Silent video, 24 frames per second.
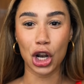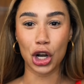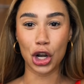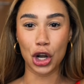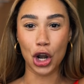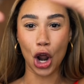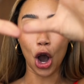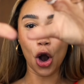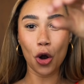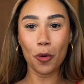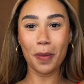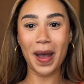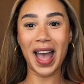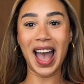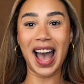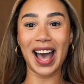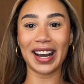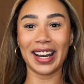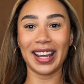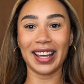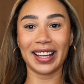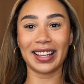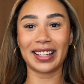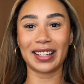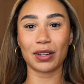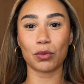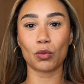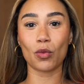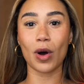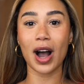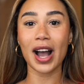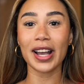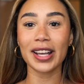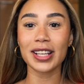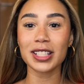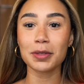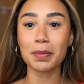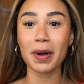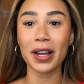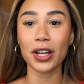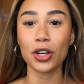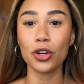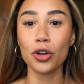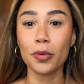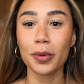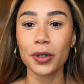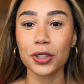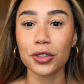nomadic. Why is my
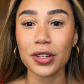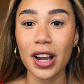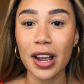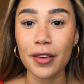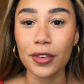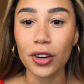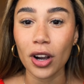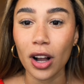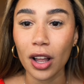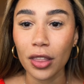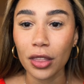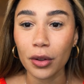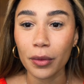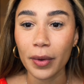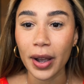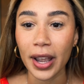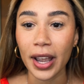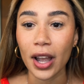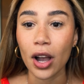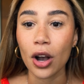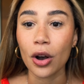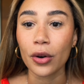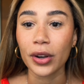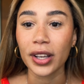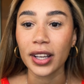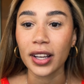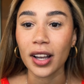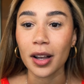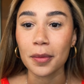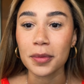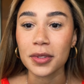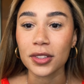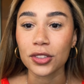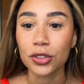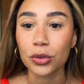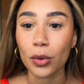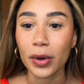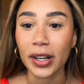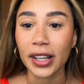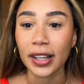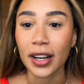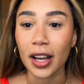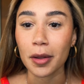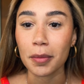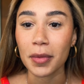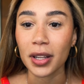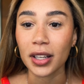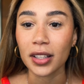Uber driver on the way? Oh, he comes in
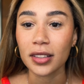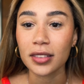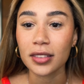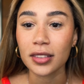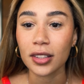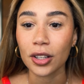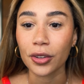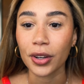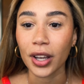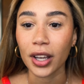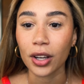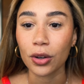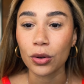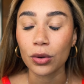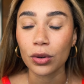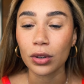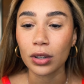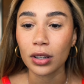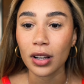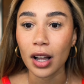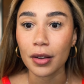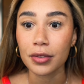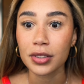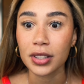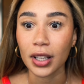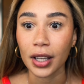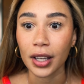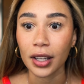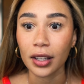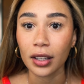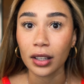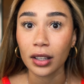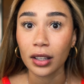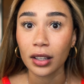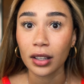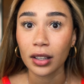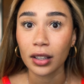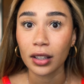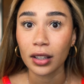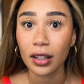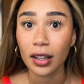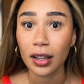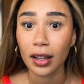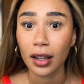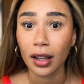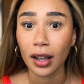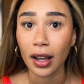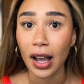29 minutes. Okay, cool. I was like,
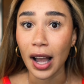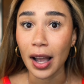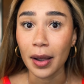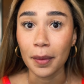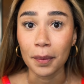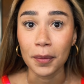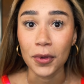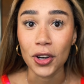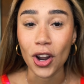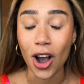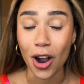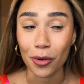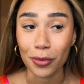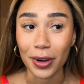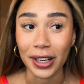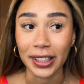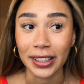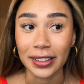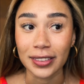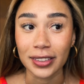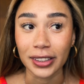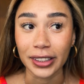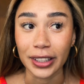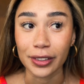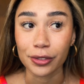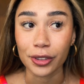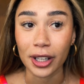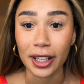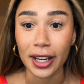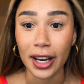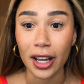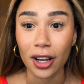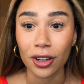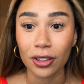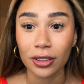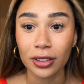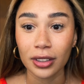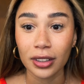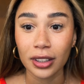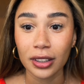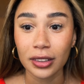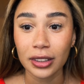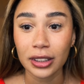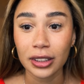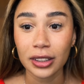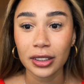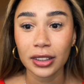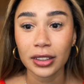I'm not ready to leave right now.
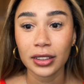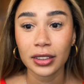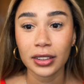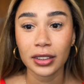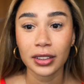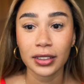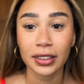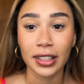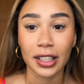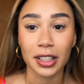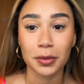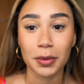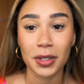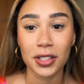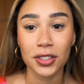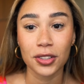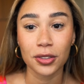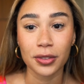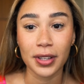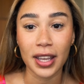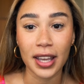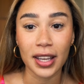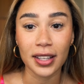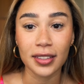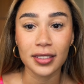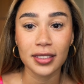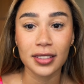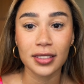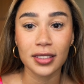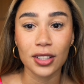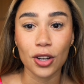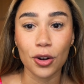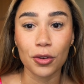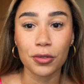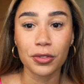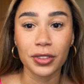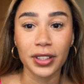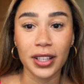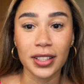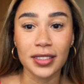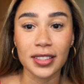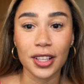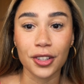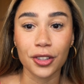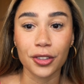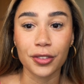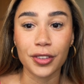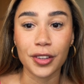That's my suitcase. Hopefully it's
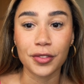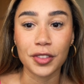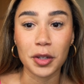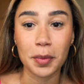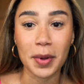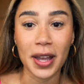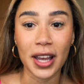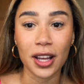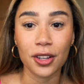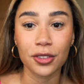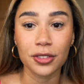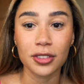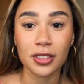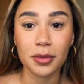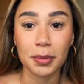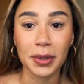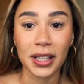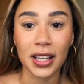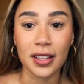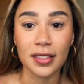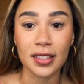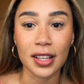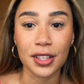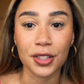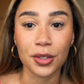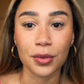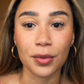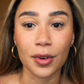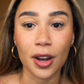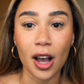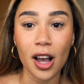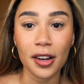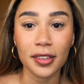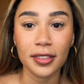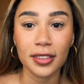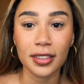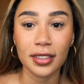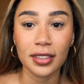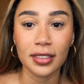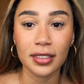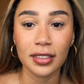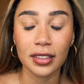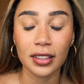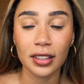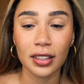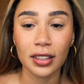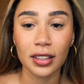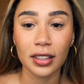under 50 pounds because I do not
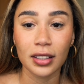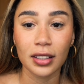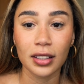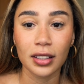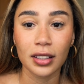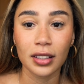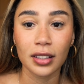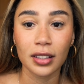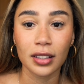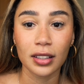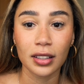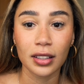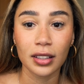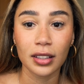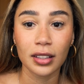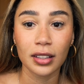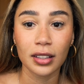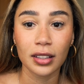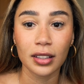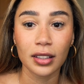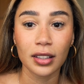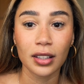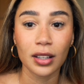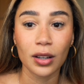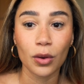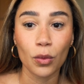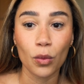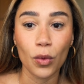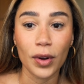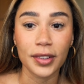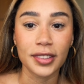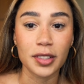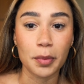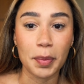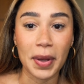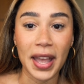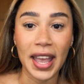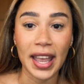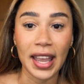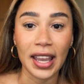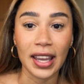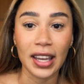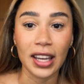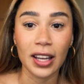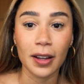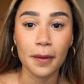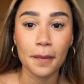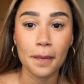want to
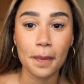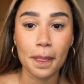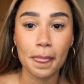pay